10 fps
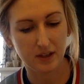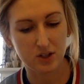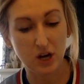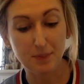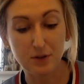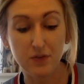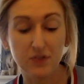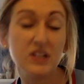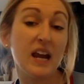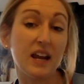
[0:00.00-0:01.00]
Chapter
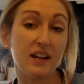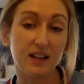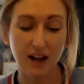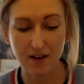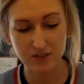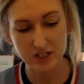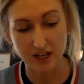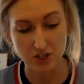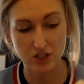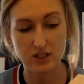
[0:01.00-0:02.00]
58, The
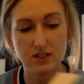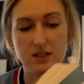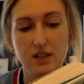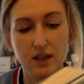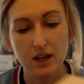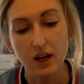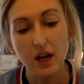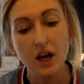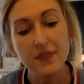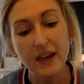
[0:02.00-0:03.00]
Conversations.
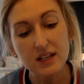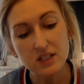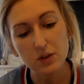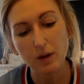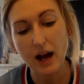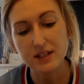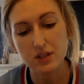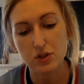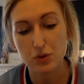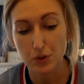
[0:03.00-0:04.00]
Thanks to
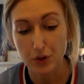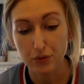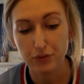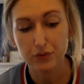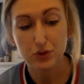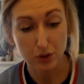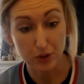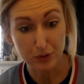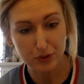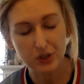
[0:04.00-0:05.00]
Roz's
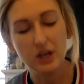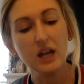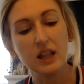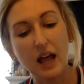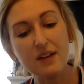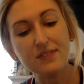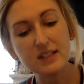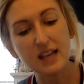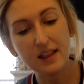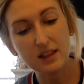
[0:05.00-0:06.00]
truce, life
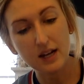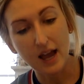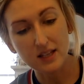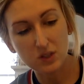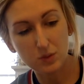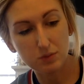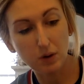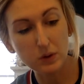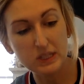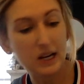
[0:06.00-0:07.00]
inside the nest was
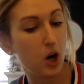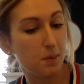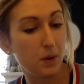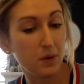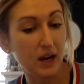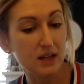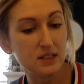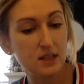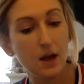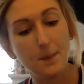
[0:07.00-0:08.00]
mostly
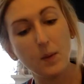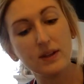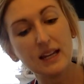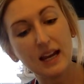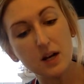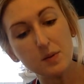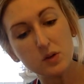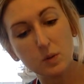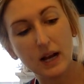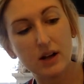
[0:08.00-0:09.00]
harmonious, but when the animals
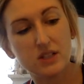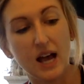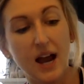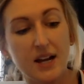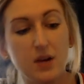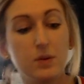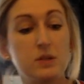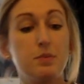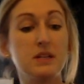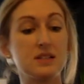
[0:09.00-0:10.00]
went outside, it was
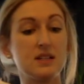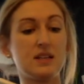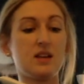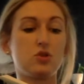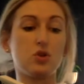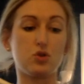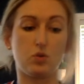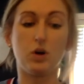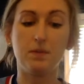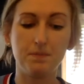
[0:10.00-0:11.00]
business as
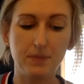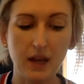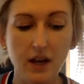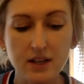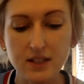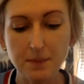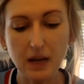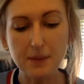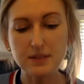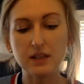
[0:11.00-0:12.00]
usual.
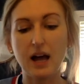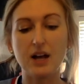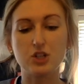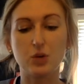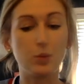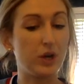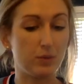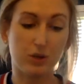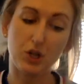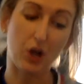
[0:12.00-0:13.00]
Sometimes a lodger wouldn't
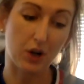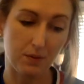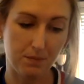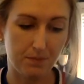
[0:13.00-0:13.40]
return.